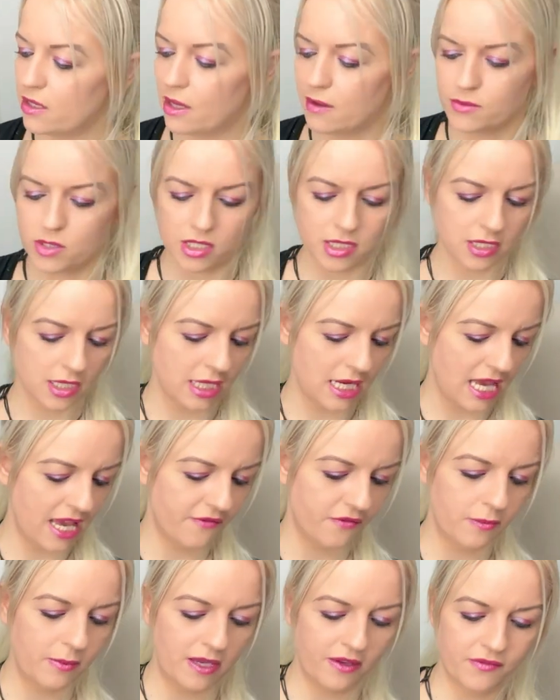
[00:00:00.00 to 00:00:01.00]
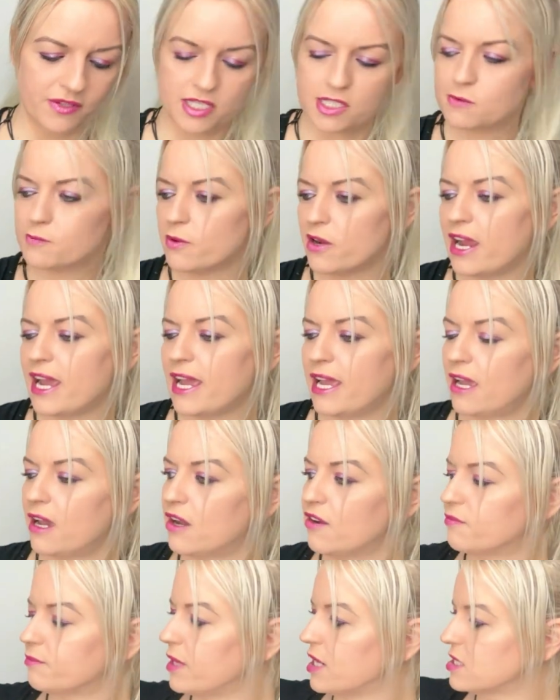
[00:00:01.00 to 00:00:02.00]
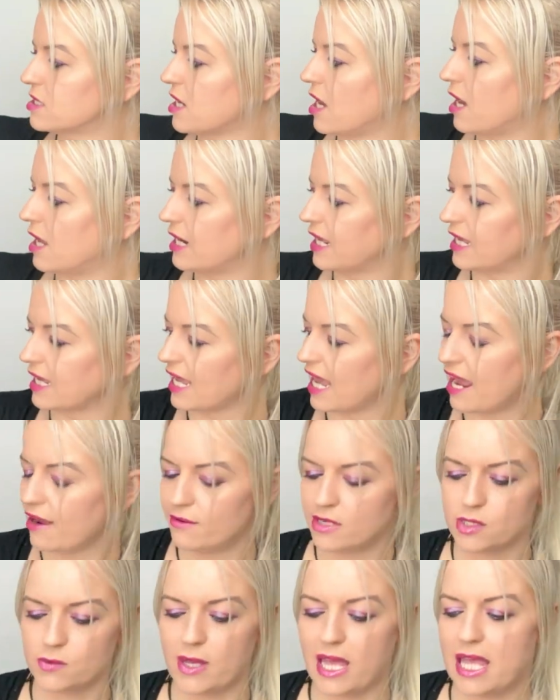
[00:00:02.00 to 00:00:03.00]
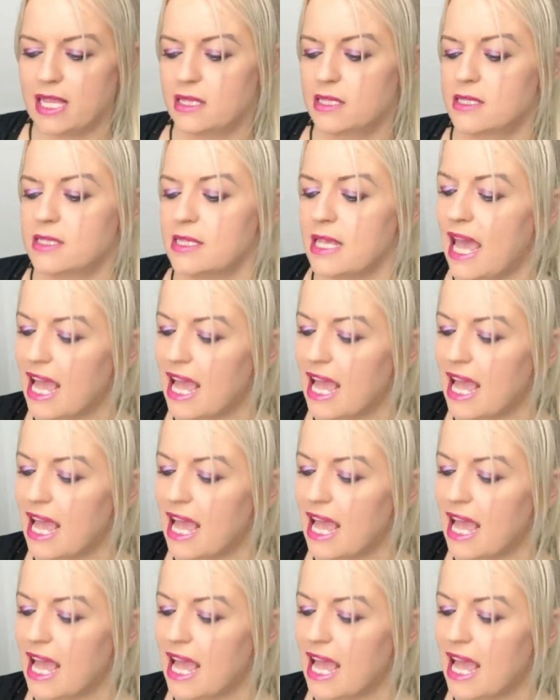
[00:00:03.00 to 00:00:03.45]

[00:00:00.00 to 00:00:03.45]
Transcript: I'm just going to have a bit of a spray of my darling Keridwen's